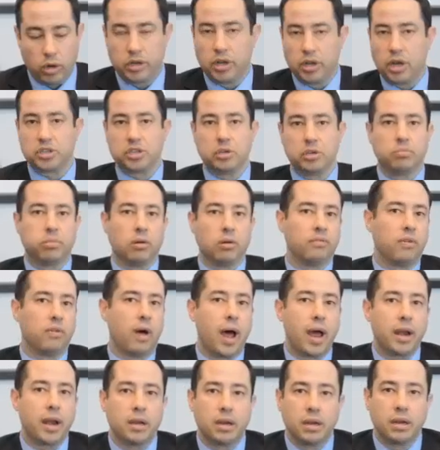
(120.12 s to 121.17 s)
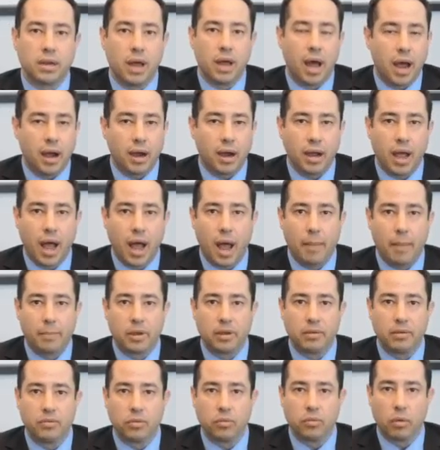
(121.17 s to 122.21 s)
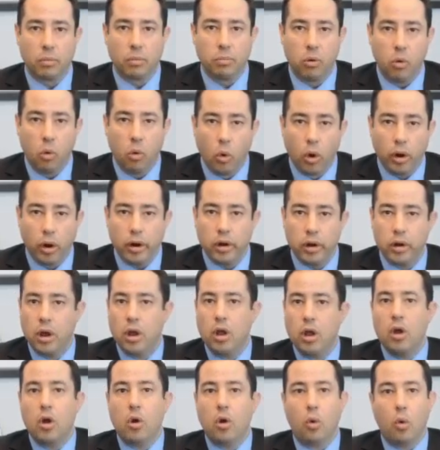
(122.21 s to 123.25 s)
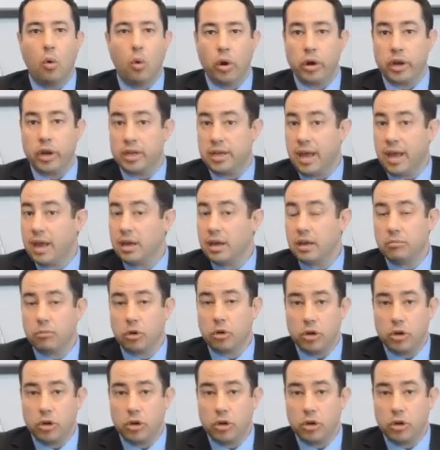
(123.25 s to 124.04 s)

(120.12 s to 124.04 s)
doesn't provide an entire copy of the report or an addendum or